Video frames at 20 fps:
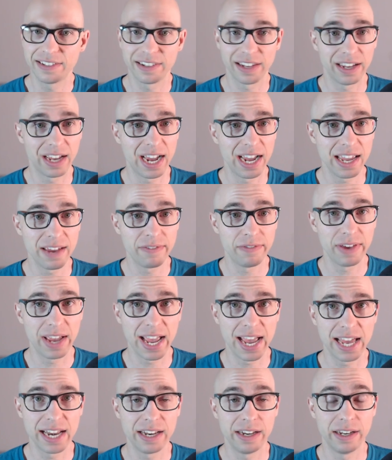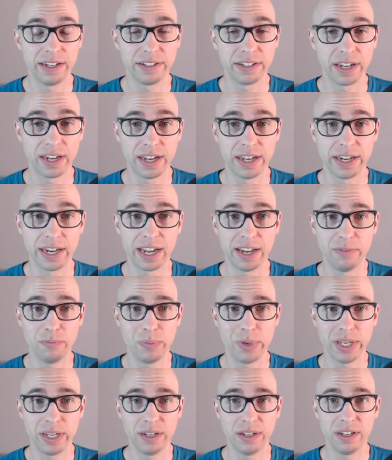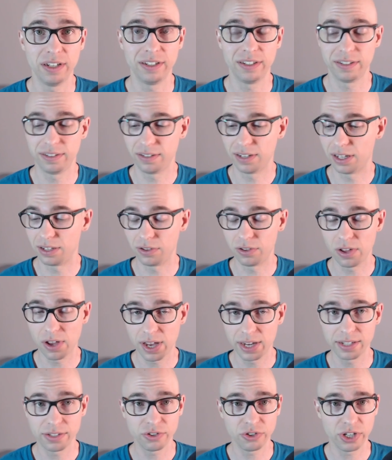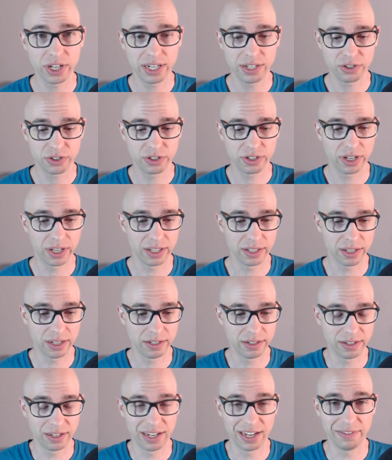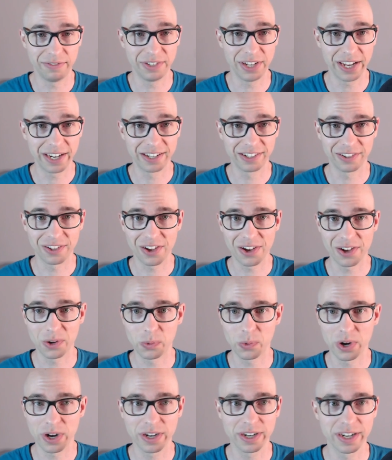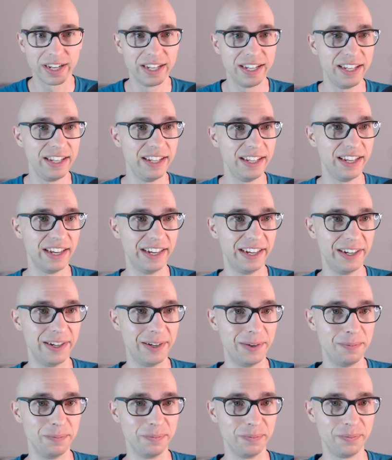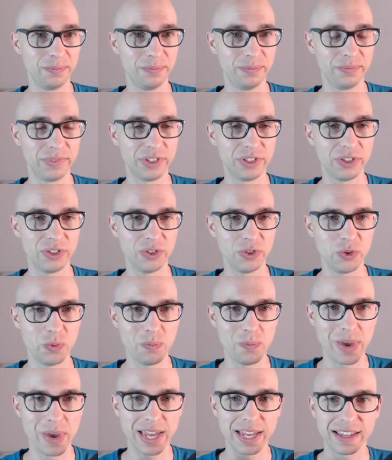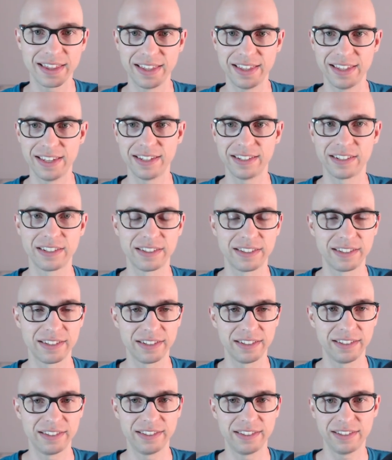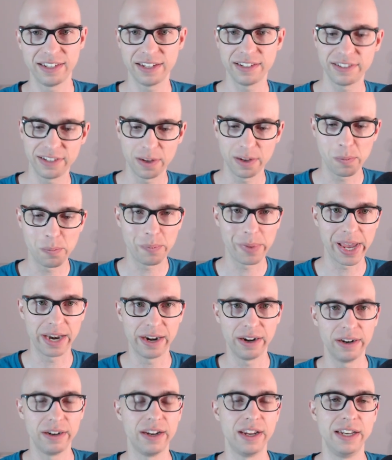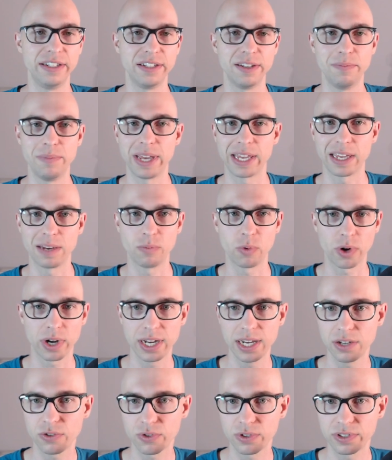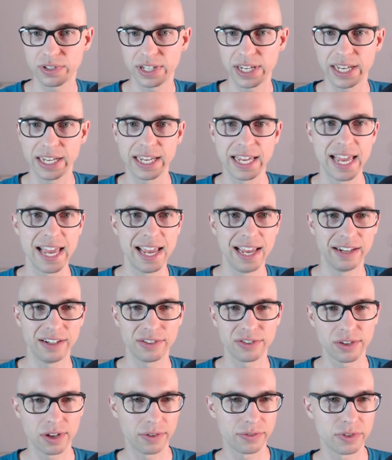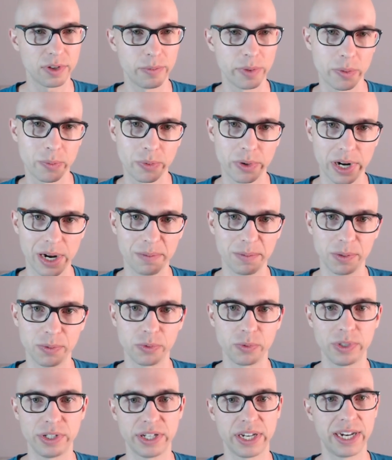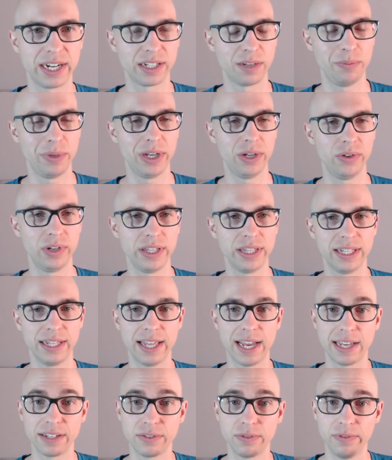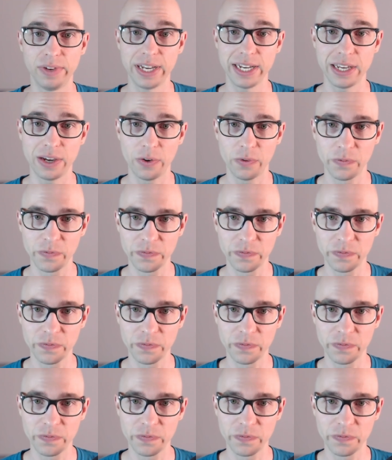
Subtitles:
I have added a ton. A lot has changed. I've done a lot of work to make this system better and to make it more interesting, to solve some of the problems we talked about in the last video.